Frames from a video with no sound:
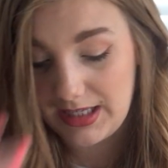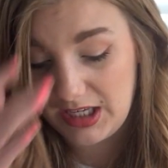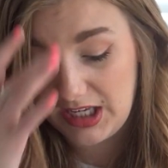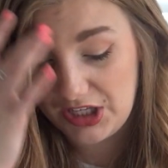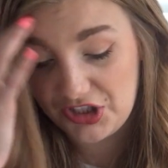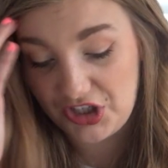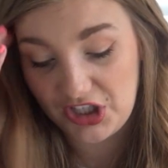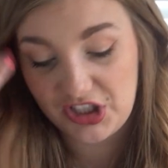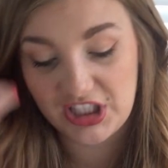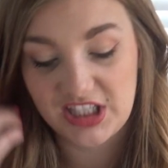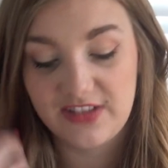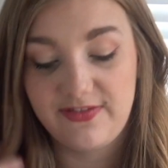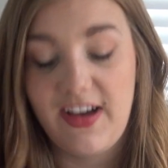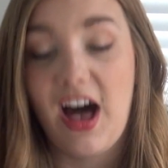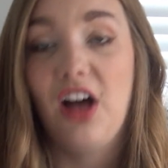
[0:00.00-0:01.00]
she
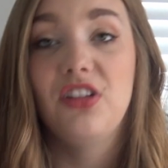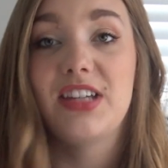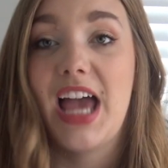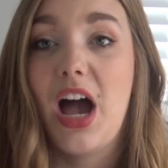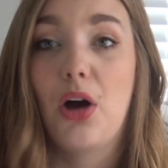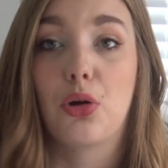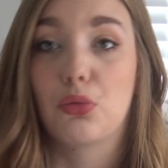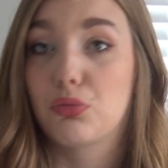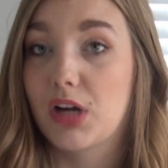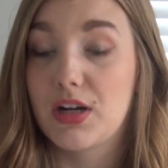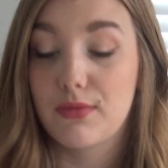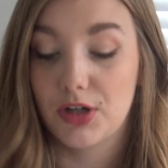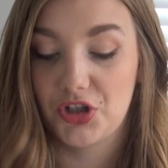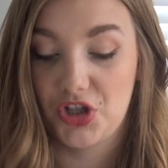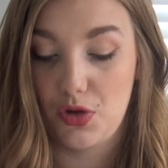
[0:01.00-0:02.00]
just fell down
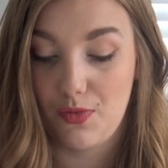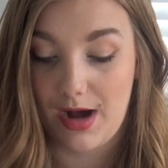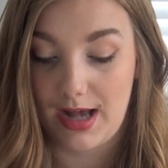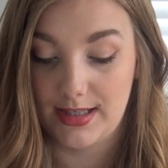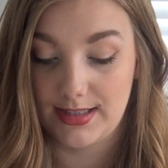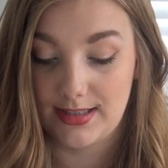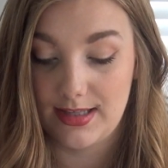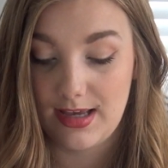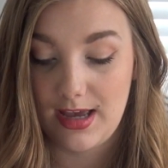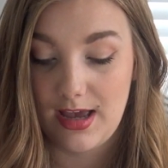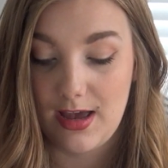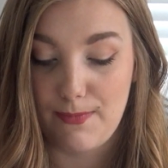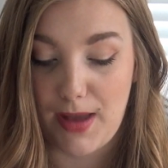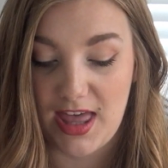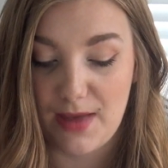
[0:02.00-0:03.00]
right where she was.
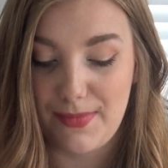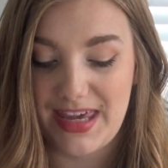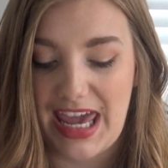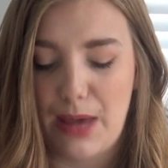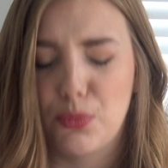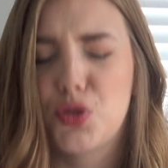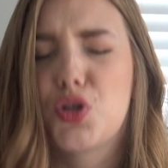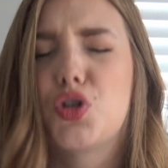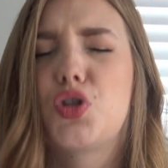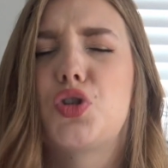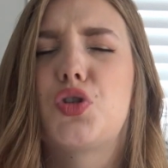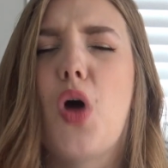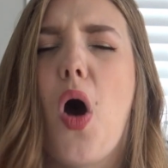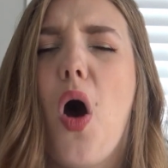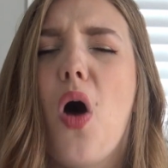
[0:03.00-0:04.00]
Balaam became
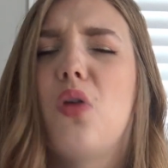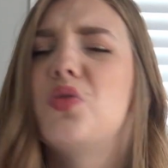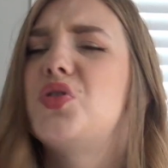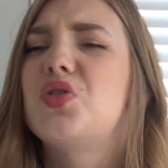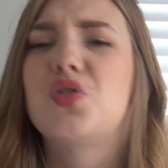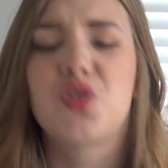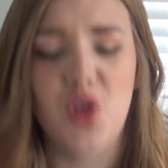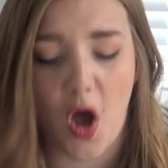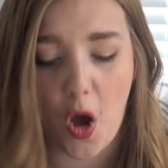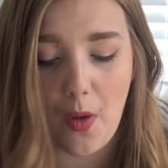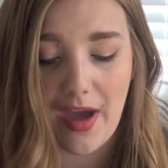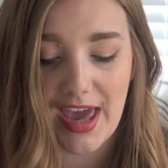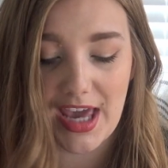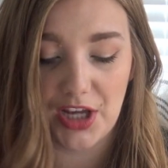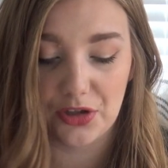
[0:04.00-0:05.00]
so, so
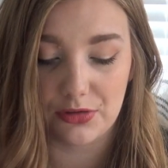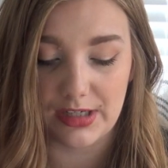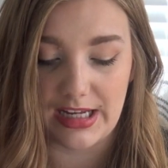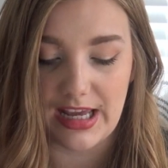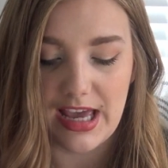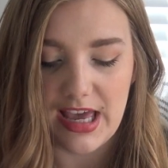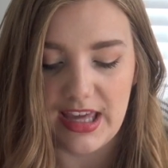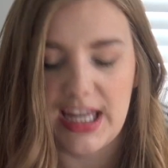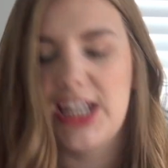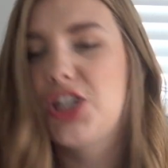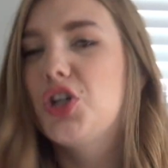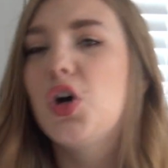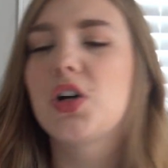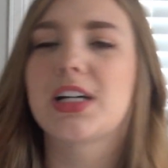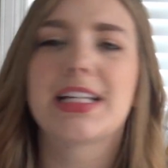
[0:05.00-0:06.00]
angry. He
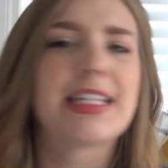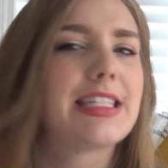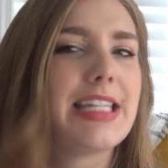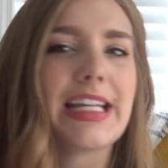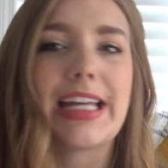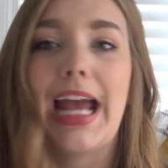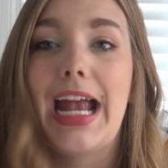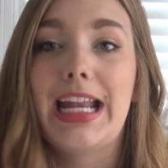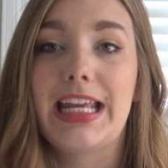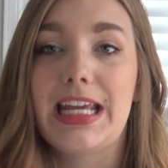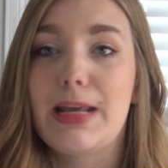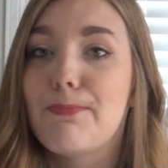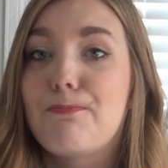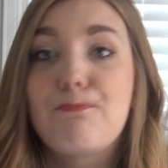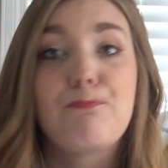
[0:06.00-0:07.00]
took a stick and
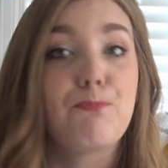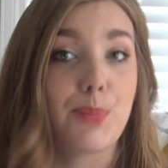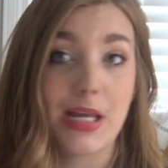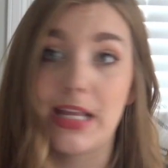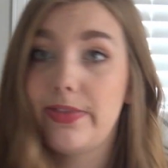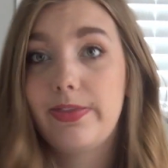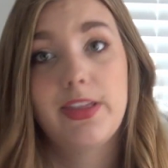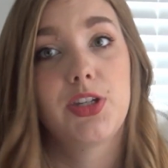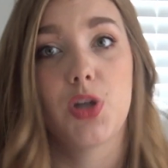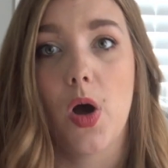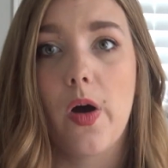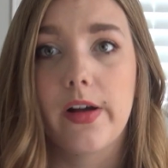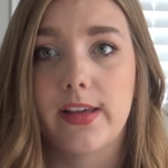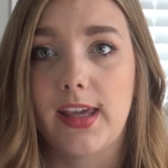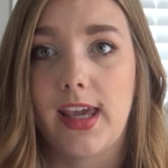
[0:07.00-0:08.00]
he beat the
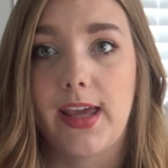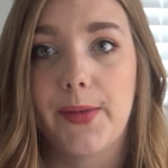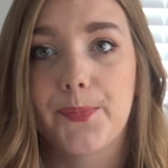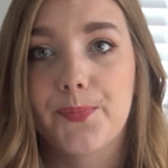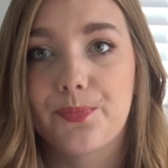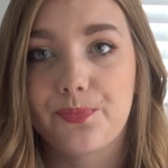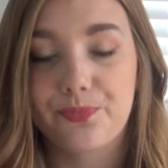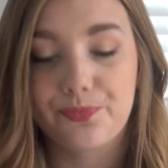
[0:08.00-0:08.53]
donkey.